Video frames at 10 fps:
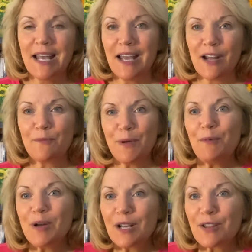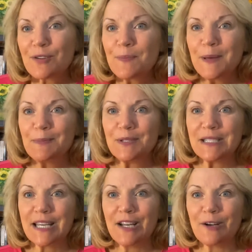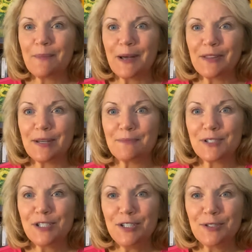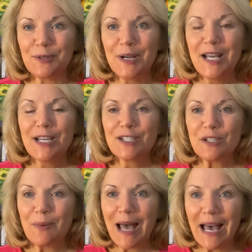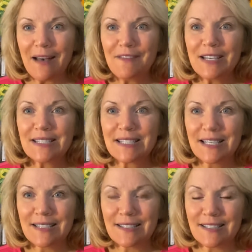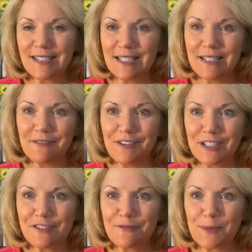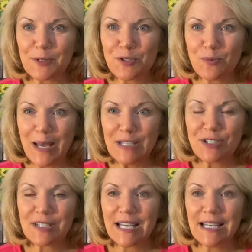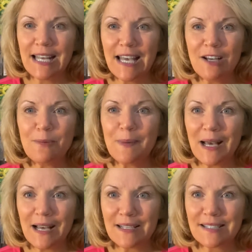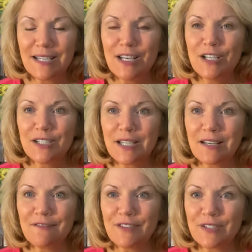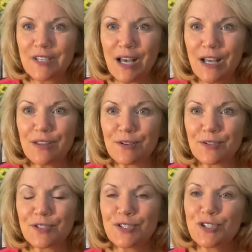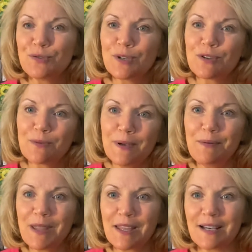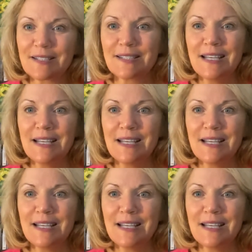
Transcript: and we want other people to care about them too. So having skills in effective persuasion can help us to convince others to agree with us.